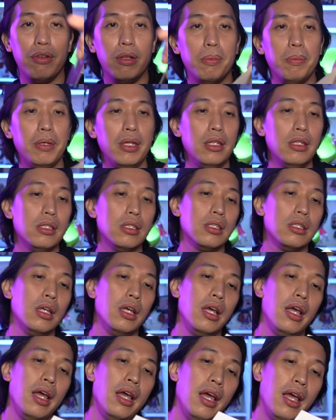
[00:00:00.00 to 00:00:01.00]
Philippines.
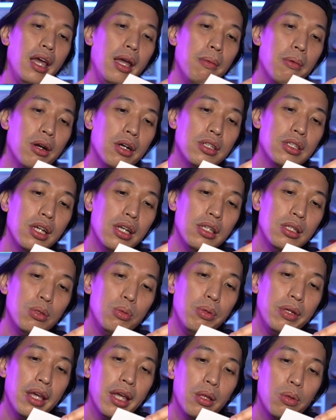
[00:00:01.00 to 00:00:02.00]
Hey Markches,
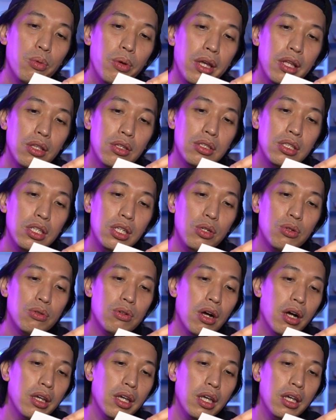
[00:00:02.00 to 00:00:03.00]
we can't wait to see you
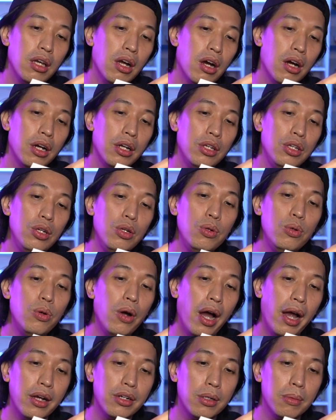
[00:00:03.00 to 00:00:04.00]
rocking our new
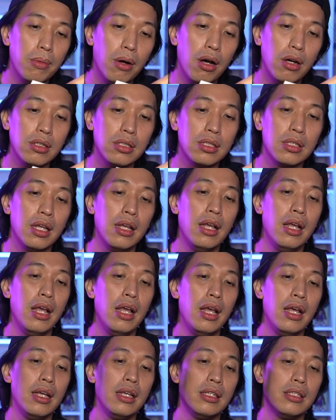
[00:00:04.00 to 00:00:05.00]
Hydro Mocs
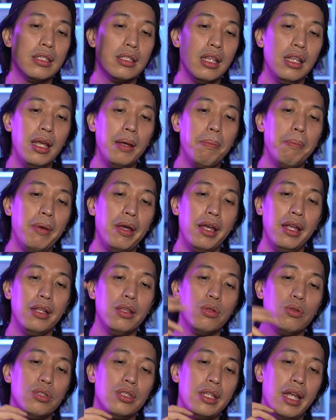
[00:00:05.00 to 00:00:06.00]
slip
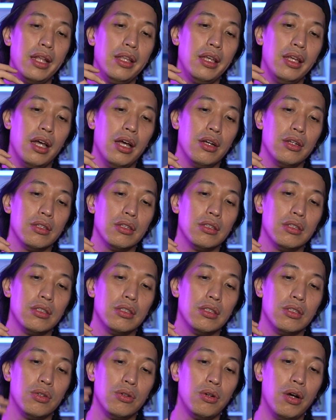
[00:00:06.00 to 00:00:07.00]
into standing out.
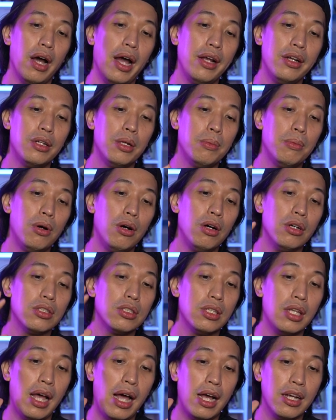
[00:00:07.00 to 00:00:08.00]
So Hydro
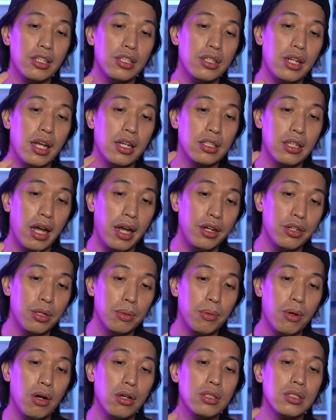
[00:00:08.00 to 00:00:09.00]
Mocs, hashtag Hydro
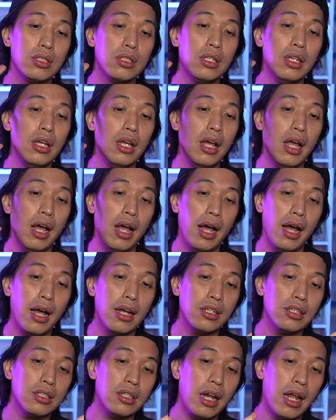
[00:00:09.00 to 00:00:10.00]
Mocs,
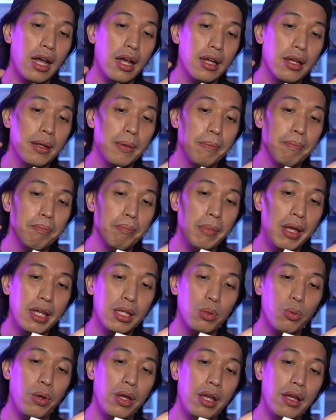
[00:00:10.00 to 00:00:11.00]
hashtag
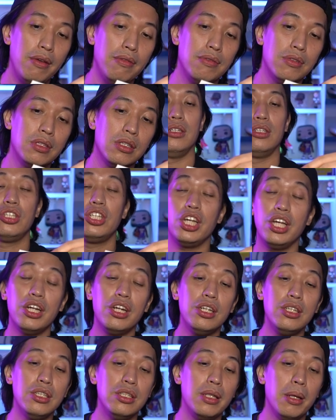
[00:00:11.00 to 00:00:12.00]
make waves.
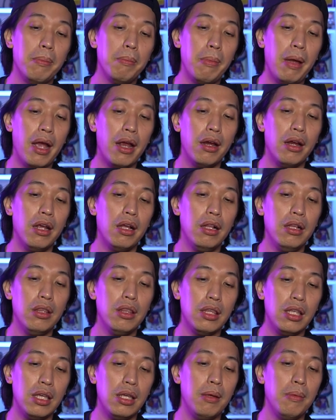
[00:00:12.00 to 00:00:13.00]
Cheers the
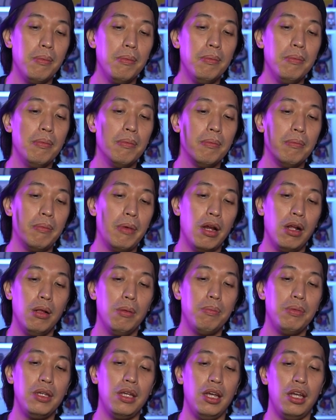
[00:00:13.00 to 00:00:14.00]
Merrell team,
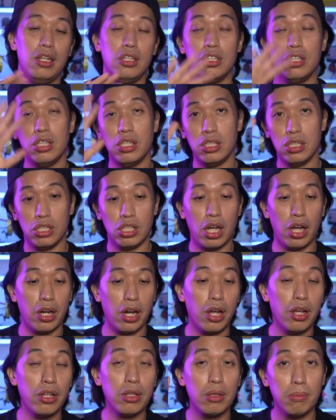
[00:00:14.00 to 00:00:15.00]
Merrell PH. Shout
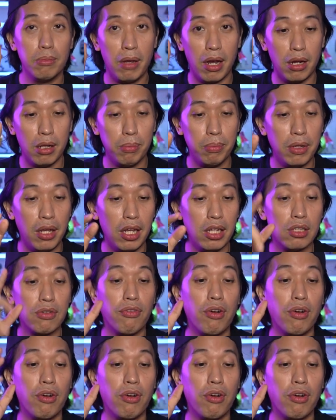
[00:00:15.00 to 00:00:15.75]
out Merrell PH.